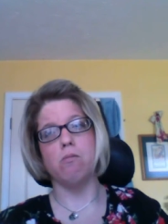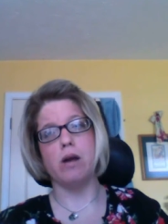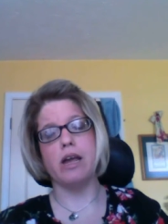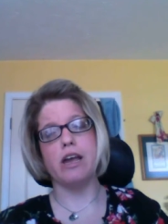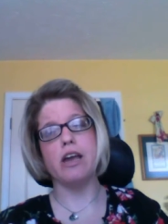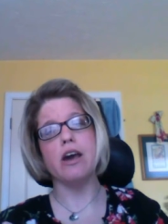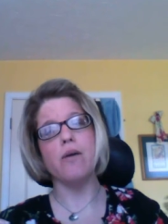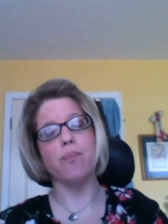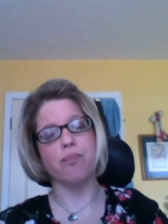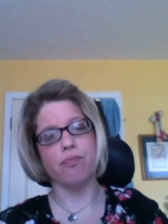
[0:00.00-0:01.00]
we
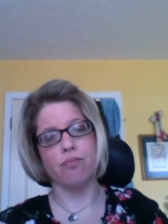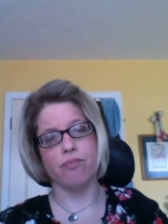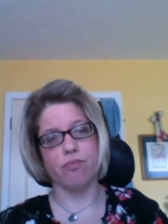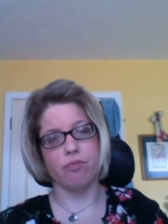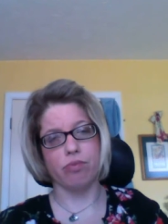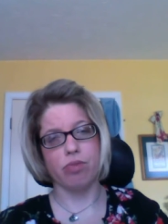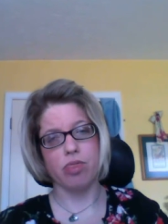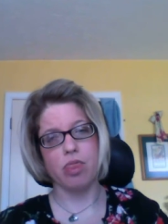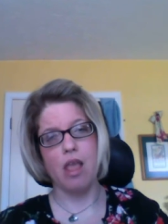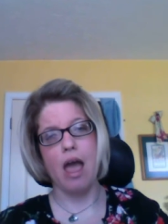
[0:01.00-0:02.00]

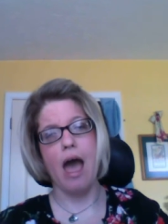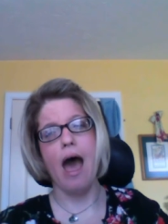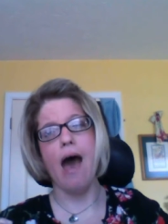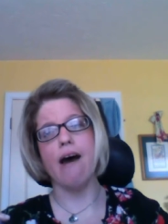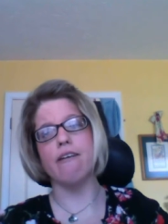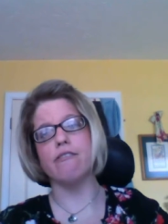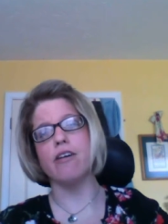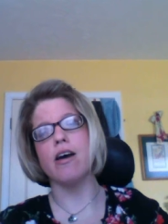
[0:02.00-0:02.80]
have